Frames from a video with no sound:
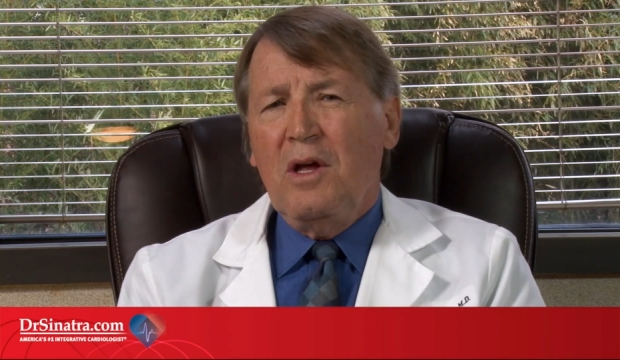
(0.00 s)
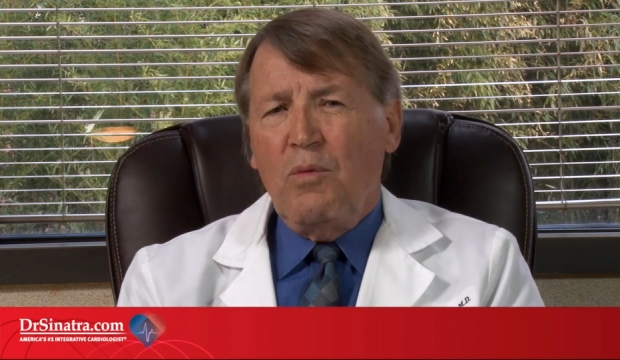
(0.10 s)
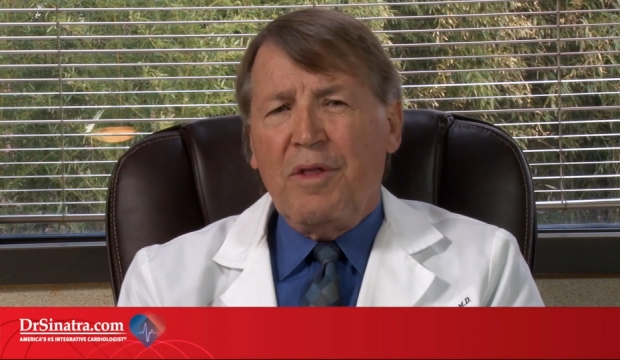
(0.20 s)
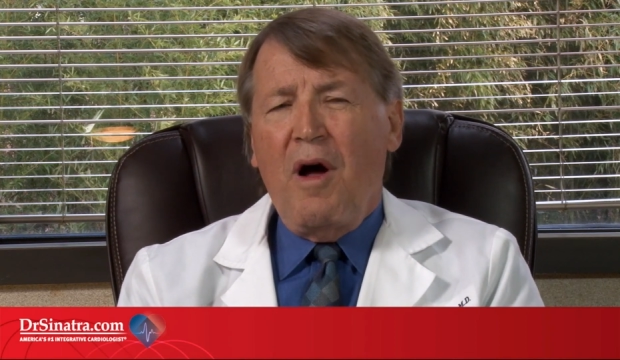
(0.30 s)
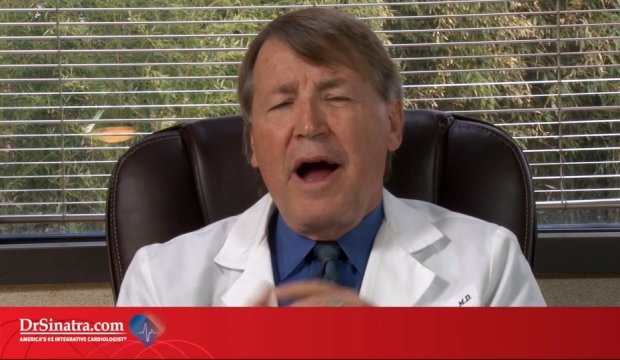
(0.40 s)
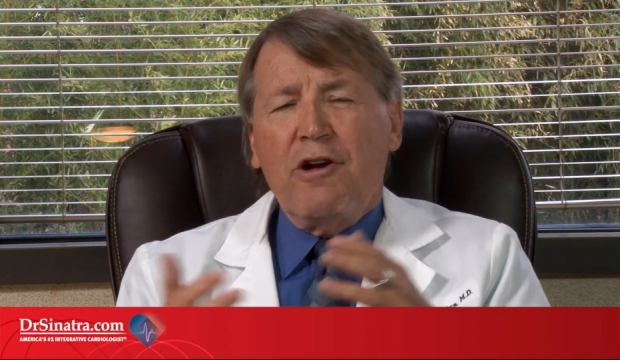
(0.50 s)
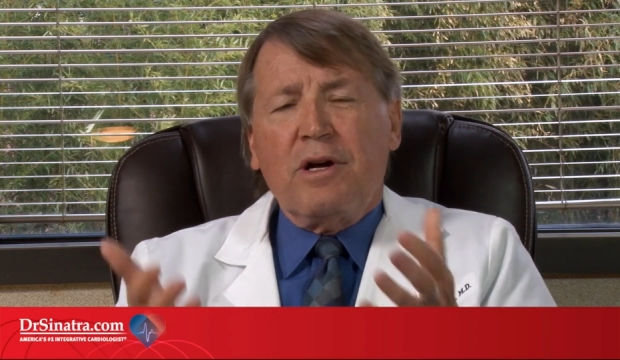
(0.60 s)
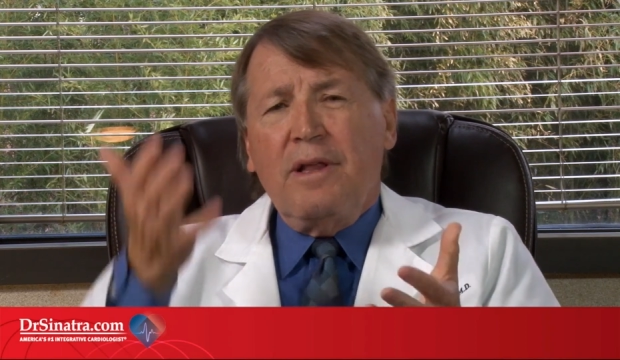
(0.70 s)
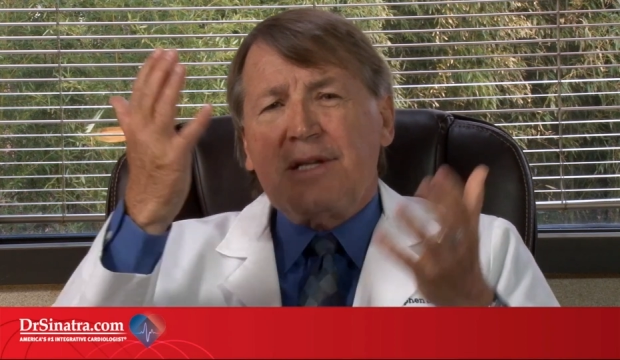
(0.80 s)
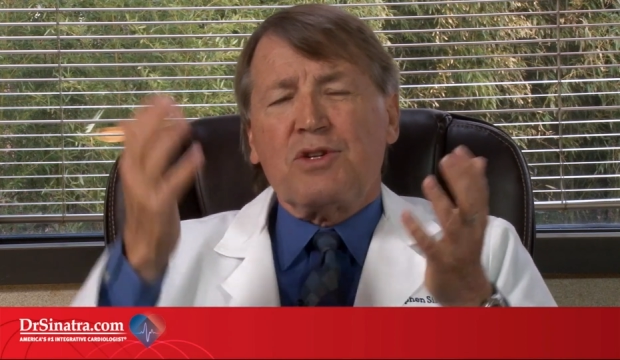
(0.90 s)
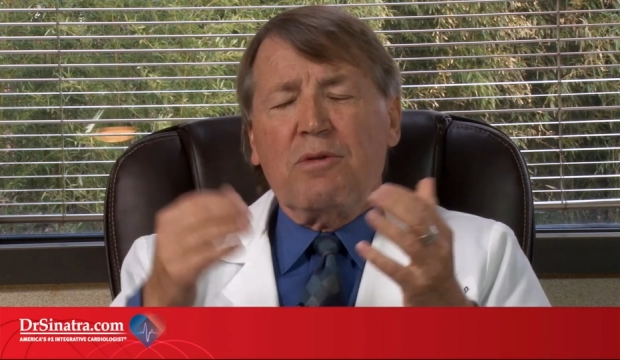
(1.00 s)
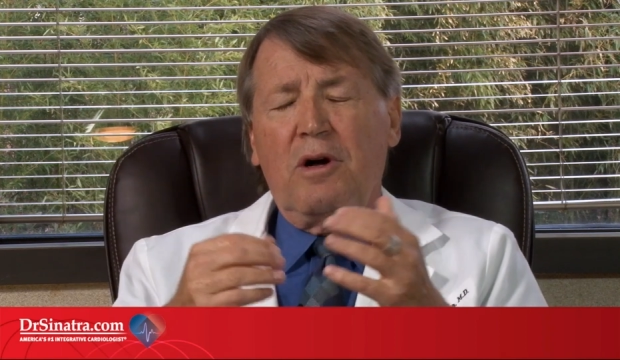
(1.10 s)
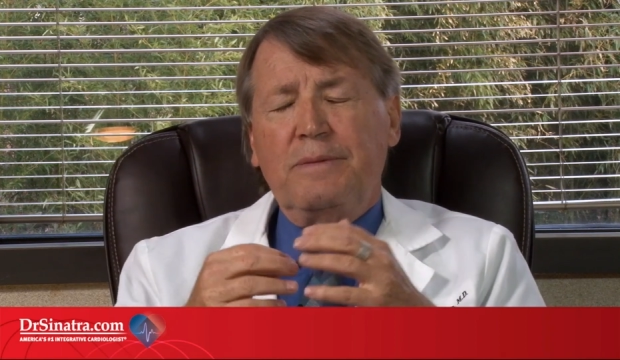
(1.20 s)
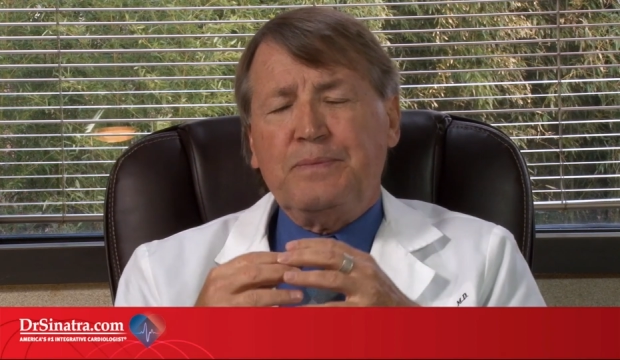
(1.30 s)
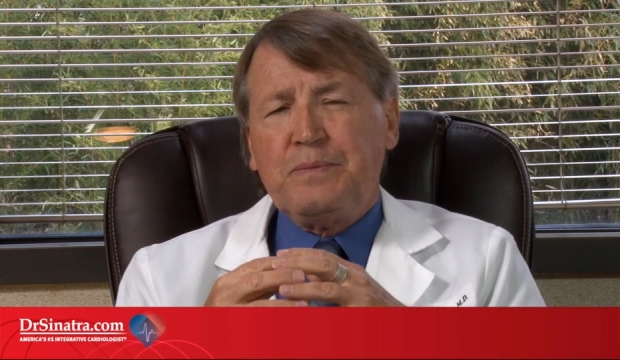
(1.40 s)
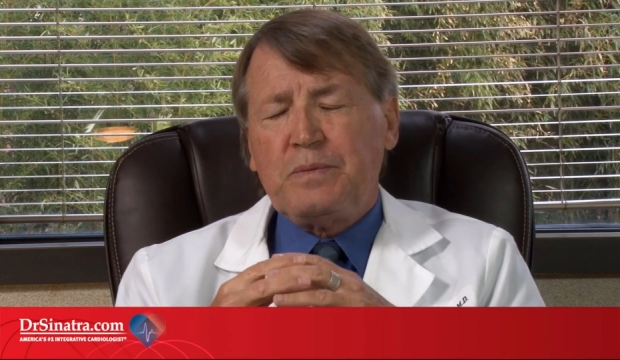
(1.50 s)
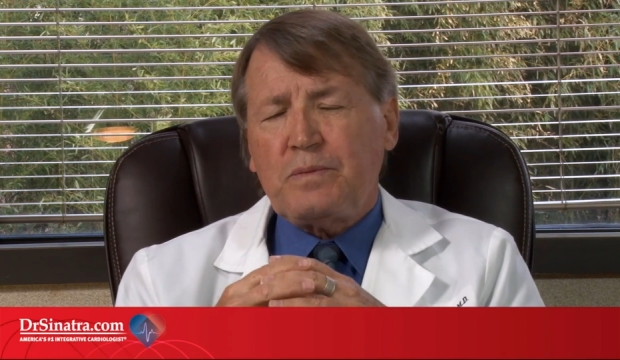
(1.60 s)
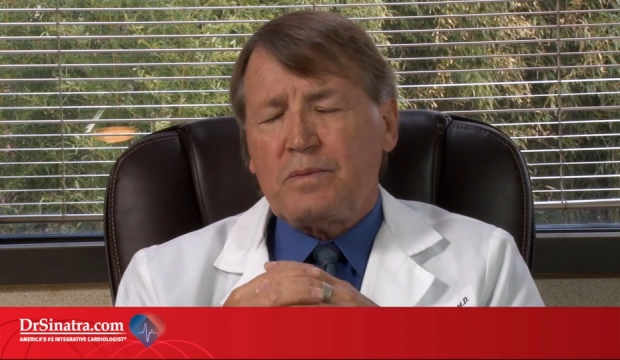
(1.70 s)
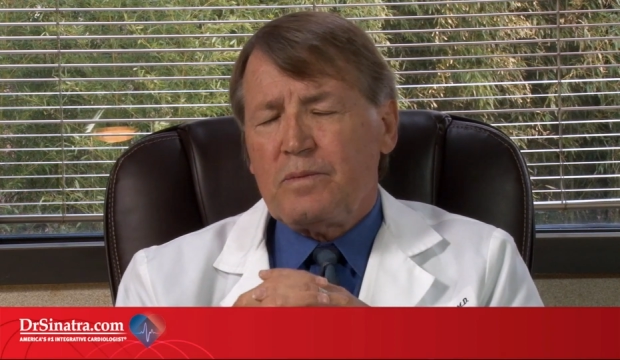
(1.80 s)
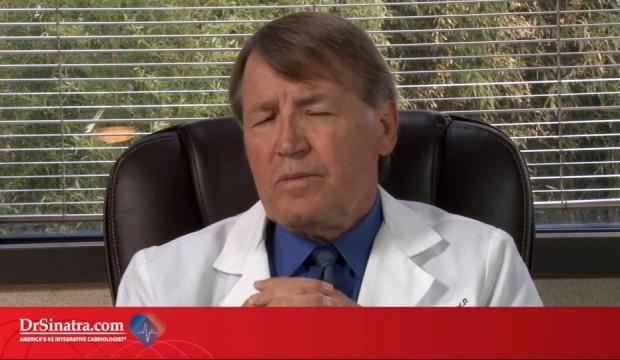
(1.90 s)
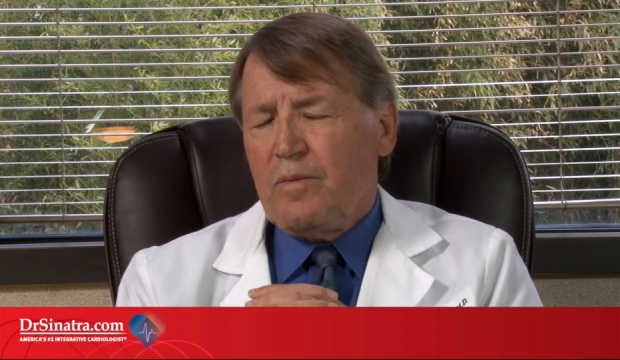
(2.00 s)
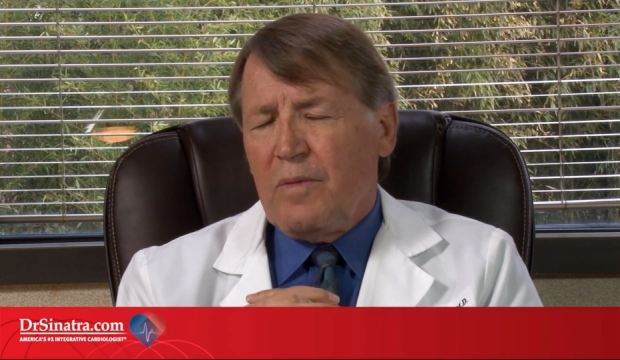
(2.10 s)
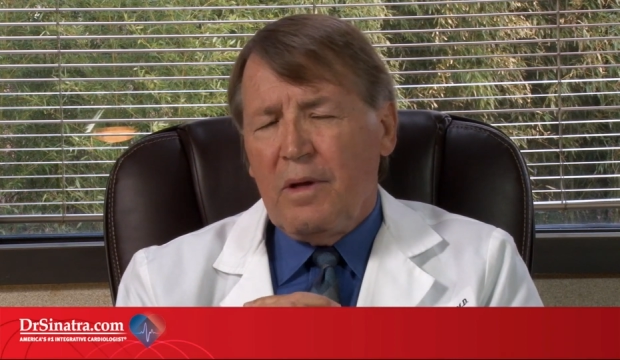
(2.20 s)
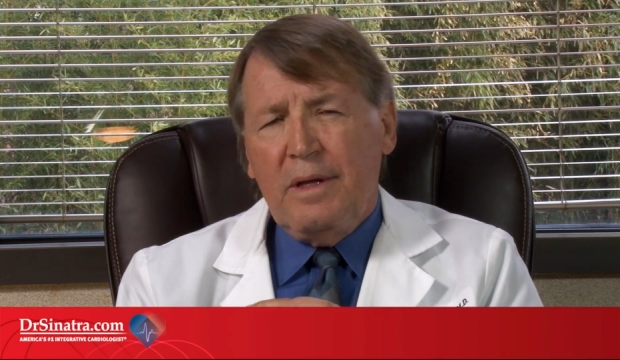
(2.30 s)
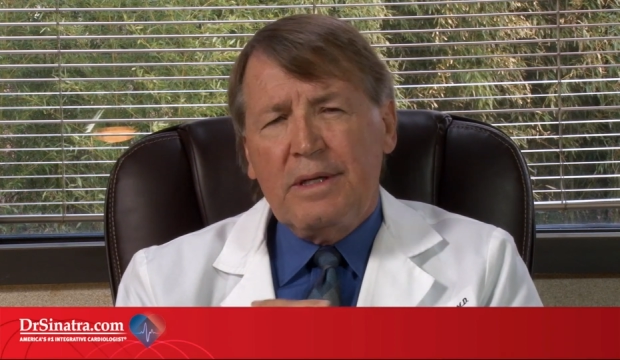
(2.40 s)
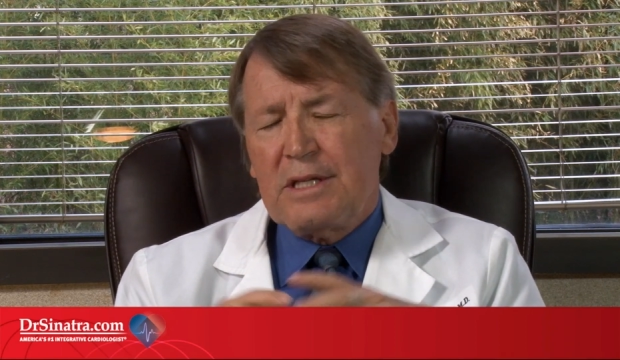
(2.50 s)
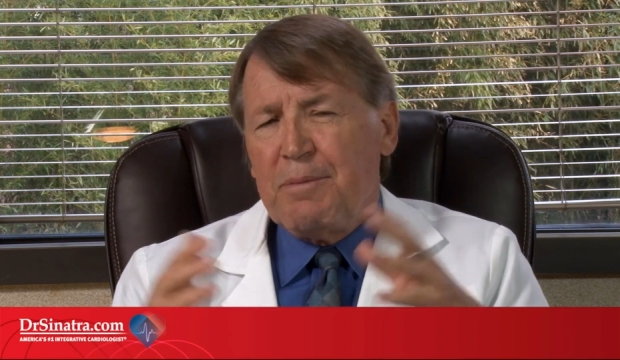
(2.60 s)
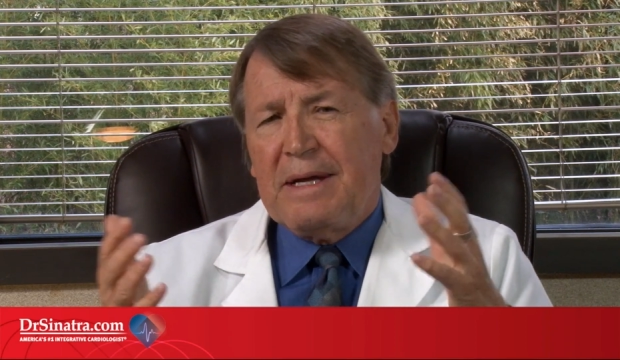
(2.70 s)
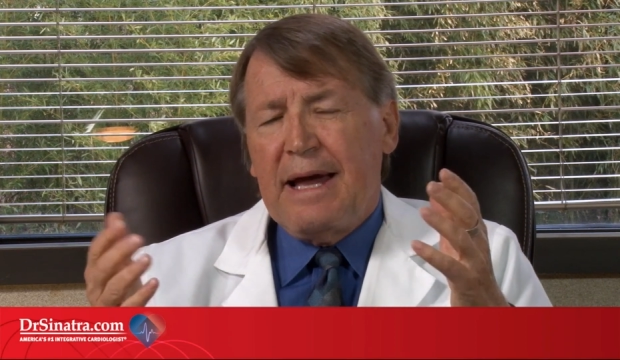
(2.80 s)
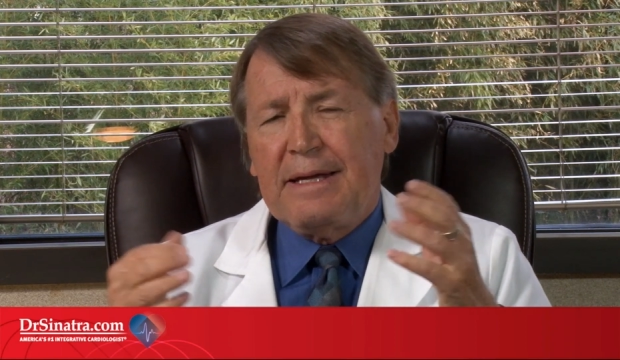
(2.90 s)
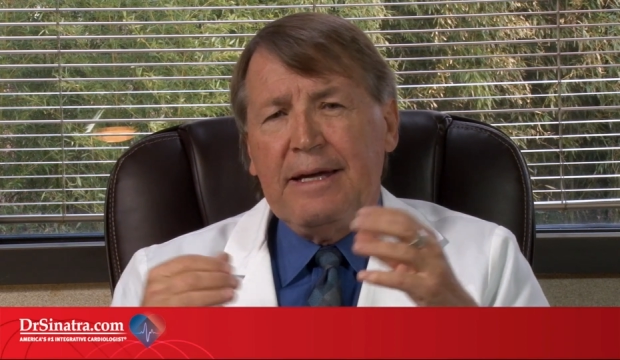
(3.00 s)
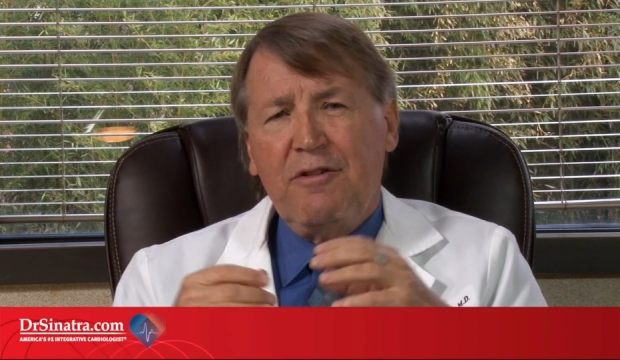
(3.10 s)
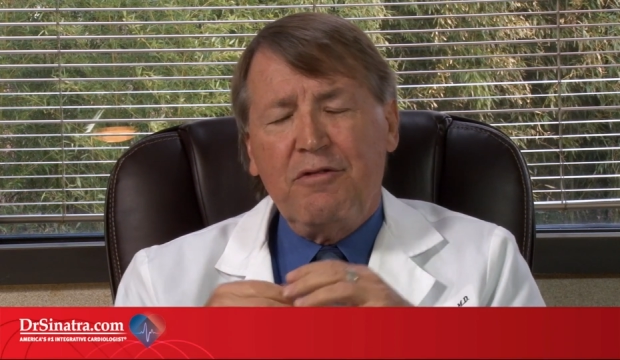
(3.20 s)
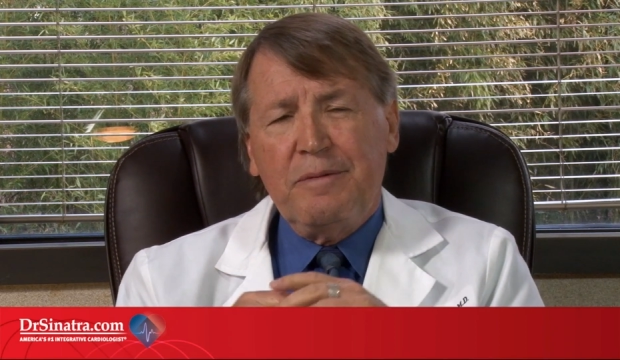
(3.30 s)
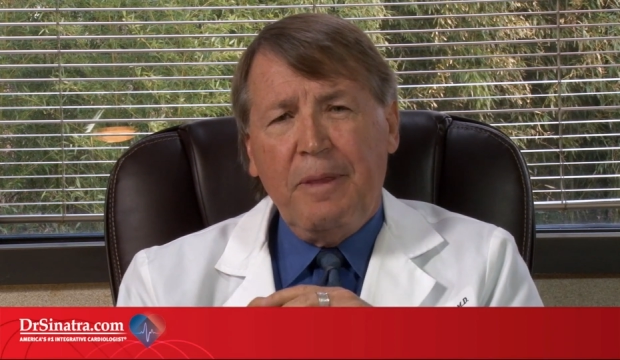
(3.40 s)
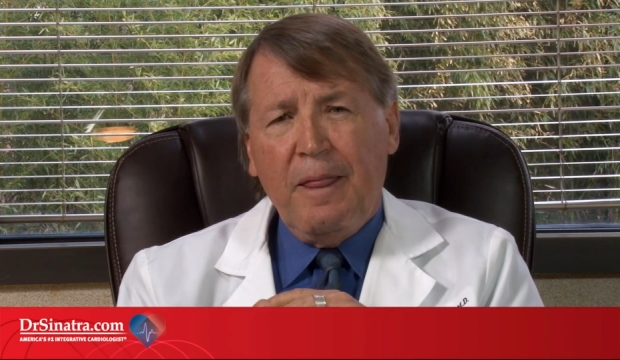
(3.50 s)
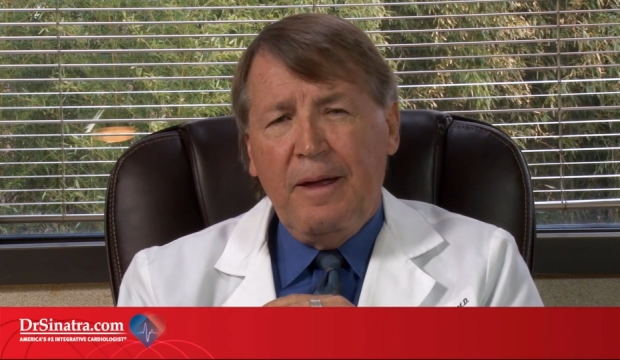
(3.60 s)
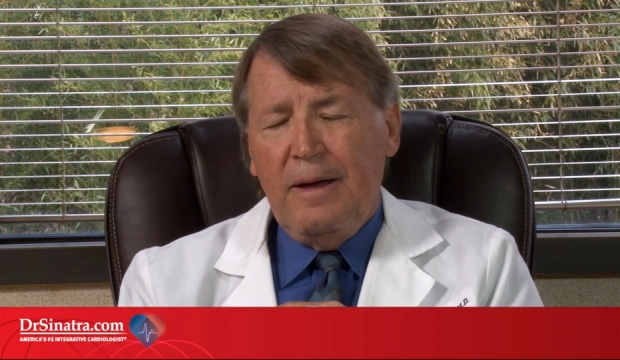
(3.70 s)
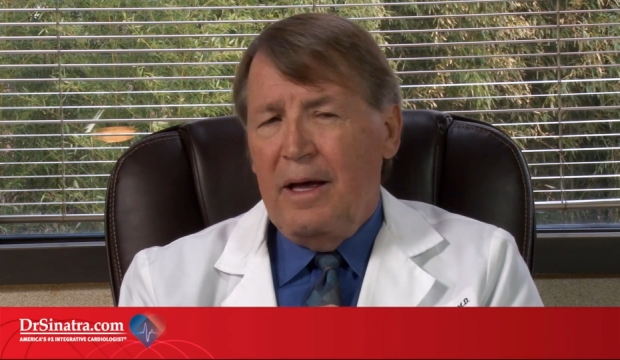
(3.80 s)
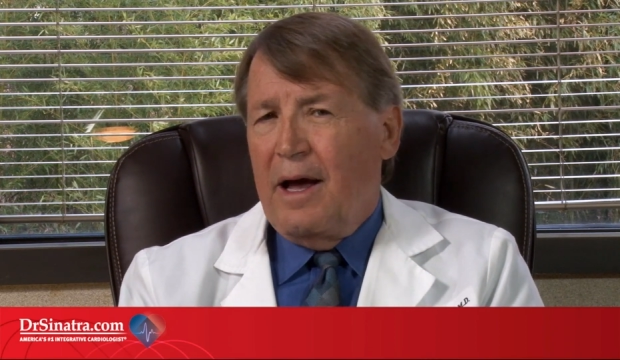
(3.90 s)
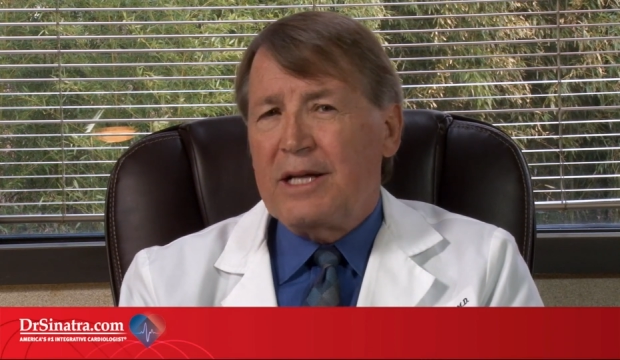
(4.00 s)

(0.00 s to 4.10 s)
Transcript: with higher cholesterol. Something had to give. I